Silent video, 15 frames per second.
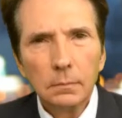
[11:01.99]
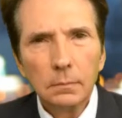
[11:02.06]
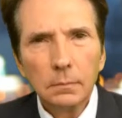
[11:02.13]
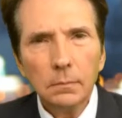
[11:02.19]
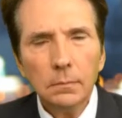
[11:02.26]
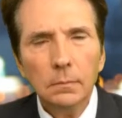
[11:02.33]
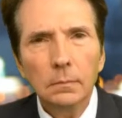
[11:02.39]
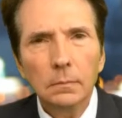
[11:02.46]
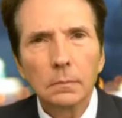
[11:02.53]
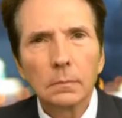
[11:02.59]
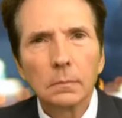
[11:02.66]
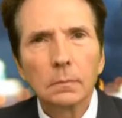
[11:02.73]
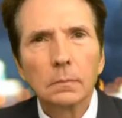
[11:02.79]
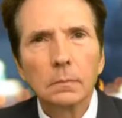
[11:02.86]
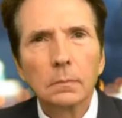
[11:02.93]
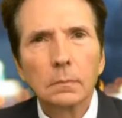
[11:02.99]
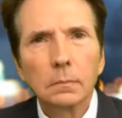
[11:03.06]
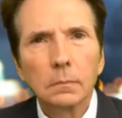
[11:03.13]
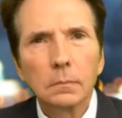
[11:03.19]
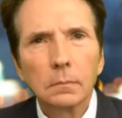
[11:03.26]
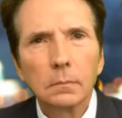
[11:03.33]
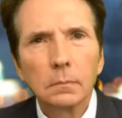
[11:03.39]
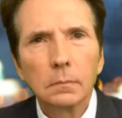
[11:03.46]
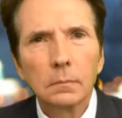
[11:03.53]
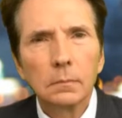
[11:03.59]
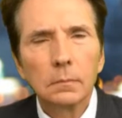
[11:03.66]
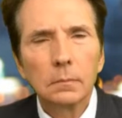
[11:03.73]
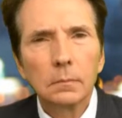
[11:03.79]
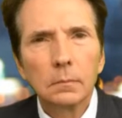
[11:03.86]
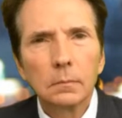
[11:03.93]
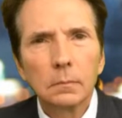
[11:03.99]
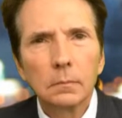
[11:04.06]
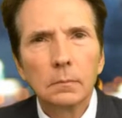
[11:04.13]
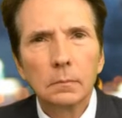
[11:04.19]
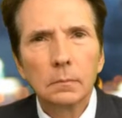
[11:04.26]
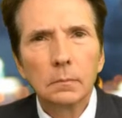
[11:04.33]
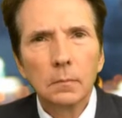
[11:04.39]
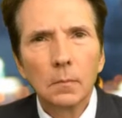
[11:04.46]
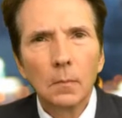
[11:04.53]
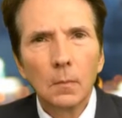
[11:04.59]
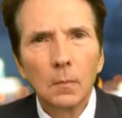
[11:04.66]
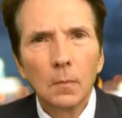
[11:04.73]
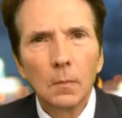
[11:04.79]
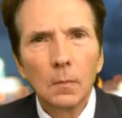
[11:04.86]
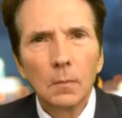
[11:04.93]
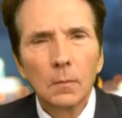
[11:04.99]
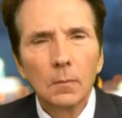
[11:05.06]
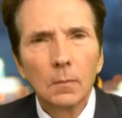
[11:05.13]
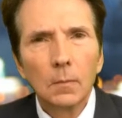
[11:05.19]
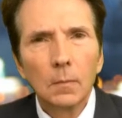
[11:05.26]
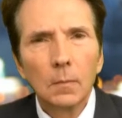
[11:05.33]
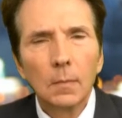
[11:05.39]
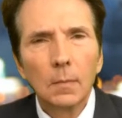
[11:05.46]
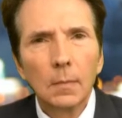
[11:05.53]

This person isn't speaking.